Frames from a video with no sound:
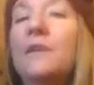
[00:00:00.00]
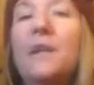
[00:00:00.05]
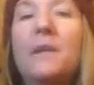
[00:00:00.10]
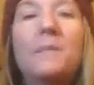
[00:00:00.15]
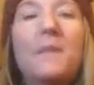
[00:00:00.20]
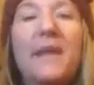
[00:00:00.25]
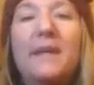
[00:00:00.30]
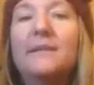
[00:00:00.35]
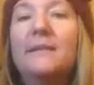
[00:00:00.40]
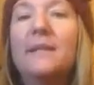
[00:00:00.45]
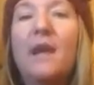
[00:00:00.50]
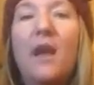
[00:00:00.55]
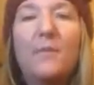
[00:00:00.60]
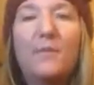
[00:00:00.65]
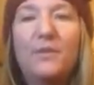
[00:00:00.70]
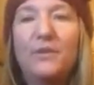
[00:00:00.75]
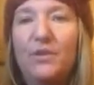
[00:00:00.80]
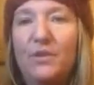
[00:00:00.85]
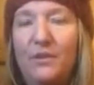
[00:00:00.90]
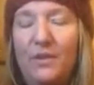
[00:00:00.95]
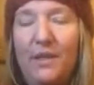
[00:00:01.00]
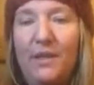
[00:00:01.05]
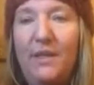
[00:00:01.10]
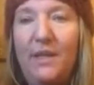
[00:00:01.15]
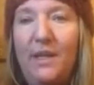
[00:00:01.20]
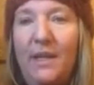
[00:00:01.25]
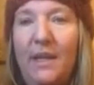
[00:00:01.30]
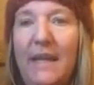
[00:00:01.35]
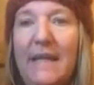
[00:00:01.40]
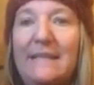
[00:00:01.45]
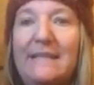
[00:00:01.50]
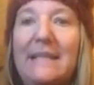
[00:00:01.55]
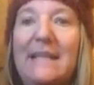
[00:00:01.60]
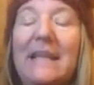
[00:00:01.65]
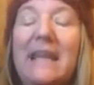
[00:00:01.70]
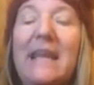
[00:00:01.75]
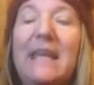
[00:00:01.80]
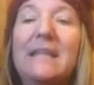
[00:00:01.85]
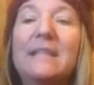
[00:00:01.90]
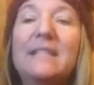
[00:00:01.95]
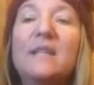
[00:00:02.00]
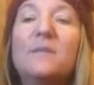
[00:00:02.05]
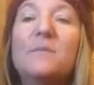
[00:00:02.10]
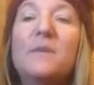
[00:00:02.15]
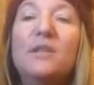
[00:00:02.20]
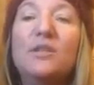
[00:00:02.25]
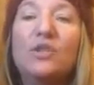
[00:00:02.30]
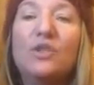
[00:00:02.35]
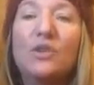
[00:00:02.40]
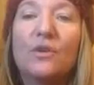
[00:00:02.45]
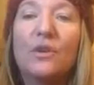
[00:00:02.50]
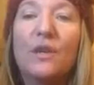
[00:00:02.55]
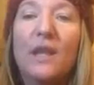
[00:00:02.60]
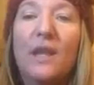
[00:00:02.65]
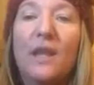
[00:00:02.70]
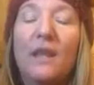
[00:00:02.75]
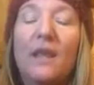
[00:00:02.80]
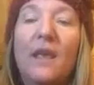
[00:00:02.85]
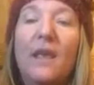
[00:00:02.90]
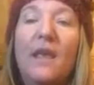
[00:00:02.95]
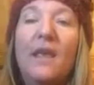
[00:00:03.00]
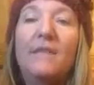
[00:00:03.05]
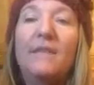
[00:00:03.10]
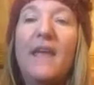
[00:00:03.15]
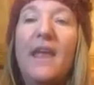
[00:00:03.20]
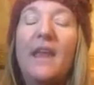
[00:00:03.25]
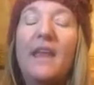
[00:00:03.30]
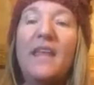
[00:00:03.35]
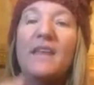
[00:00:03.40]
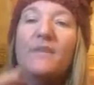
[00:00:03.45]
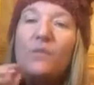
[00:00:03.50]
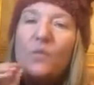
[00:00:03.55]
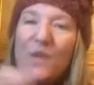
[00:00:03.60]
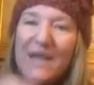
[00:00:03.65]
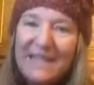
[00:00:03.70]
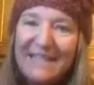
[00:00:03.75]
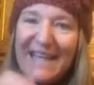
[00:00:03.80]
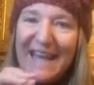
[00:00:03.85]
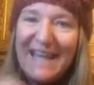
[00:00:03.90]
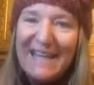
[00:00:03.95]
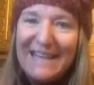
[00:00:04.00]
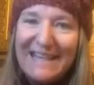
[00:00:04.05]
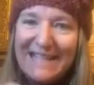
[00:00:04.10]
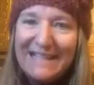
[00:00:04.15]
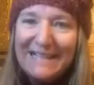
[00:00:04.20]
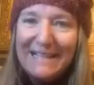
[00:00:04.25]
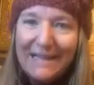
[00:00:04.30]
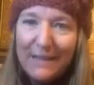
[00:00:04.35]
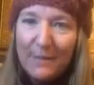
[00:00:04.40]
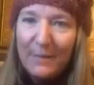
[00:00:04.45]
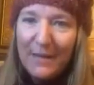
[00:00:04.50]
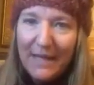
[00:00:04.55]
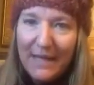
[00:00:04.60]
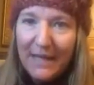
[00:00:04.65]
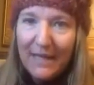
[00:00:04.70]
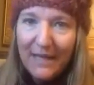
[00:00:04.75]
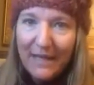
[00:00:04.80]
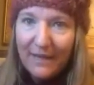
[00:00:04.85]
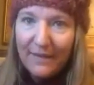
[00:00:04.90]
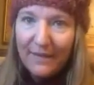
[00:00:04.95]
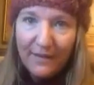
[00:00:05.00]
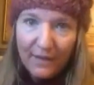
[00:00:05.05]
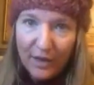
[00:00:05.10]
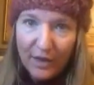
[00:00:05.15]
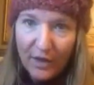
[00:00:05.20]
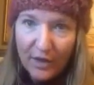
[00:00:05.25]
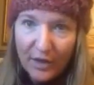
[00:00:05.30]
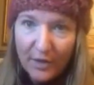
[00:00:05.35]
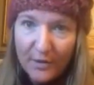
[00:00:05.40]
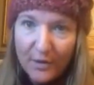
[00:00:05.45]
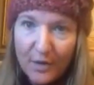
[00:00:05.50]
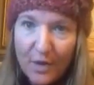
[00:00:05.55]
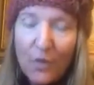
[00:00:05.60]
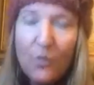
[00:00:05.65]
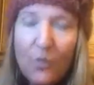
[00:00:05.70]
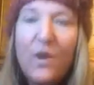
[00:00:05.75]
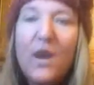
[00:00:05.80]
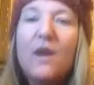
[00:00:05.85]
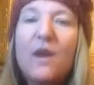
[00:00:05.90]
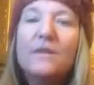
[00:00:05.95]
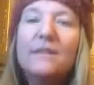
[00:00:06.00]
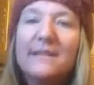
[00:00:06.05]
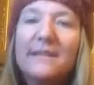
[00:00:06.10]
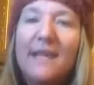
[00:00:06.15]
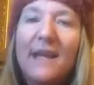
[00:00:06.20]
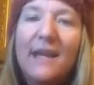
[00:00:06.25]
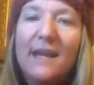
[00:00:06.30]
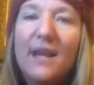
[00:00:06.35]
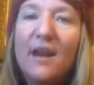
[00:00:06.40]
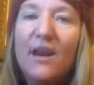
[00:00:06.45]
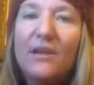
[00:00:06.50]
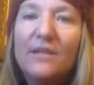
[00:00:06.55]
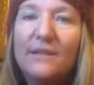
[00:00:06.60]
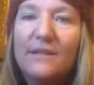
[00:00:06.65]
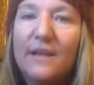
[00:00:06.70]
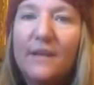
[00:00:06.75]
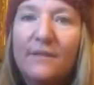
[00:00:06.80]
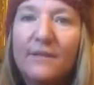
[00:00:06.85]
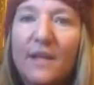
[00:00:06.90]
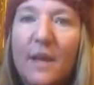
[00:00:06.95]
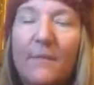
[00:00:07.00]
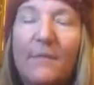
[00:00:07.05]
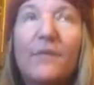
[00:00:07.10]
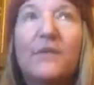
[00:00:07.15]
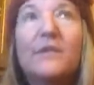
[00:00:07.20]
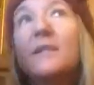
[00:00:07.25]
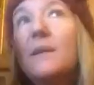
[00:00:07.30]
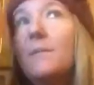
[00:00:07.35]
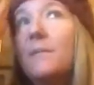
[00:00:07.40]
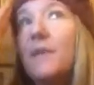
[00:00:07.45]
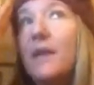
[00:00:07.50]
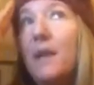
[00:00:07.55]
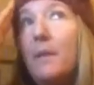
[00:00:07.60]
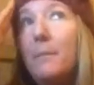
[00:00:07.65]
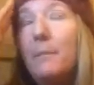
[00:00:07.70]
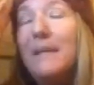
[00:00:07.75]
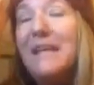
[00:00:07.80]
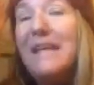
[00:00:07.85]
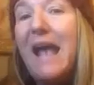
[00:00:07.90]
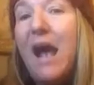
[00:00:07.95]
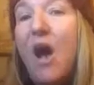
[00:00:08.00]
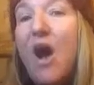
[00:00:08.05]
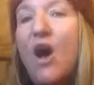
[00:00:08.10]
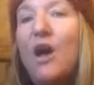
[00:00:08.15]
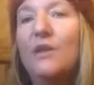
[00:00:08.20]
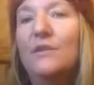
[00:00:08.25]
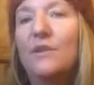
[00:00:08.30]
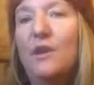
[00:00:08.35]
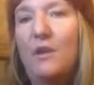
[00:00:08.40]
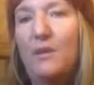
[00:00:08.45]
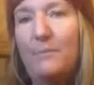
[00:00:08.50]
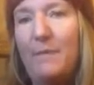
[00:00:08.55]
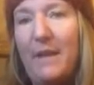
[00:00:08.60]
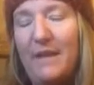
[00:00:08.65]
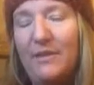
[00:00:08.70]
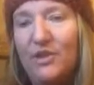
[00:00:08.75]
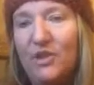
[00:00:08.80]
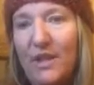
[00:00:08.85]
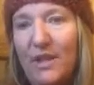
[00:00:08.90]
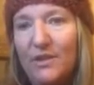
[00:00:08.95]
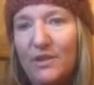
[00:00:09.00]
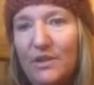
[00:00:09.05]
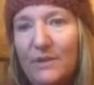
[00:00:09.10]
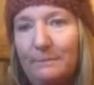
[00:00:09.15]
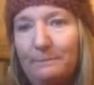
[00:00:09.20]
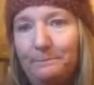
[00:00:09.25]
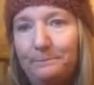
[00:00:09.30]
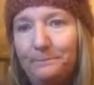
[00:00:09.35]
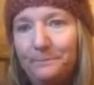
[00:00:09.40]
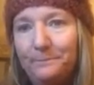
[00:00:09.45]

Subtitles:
amazing opportunity. It's an intimate journey that if we take this at the beginning of the year, we are setting ourselves up for something beyond our imagination.